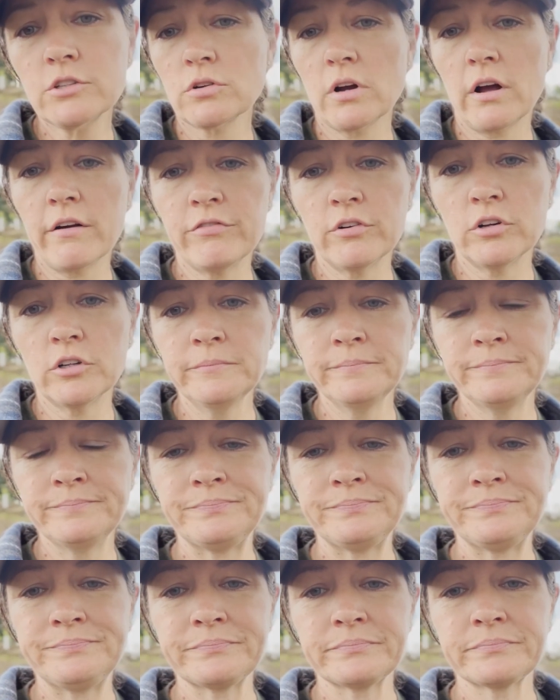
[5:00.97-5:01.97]
truffle,
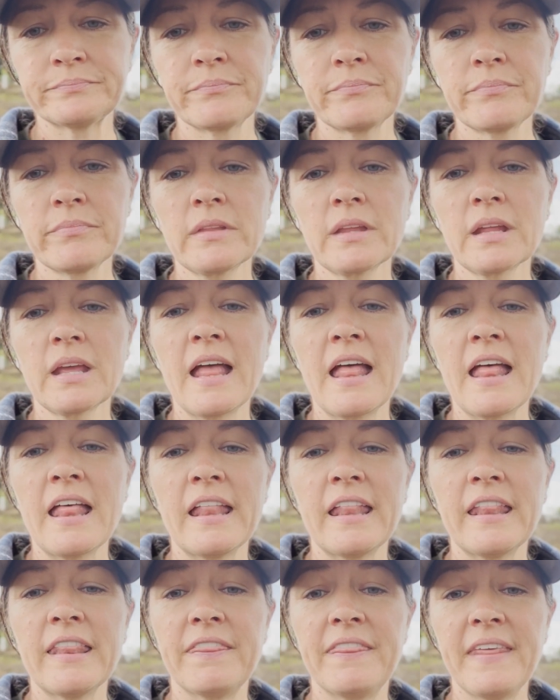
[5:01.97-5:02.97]

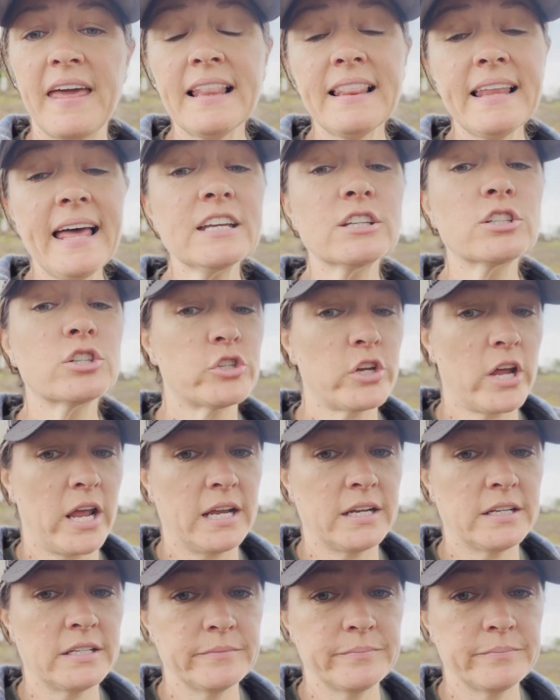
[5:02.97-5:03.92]
they like shade.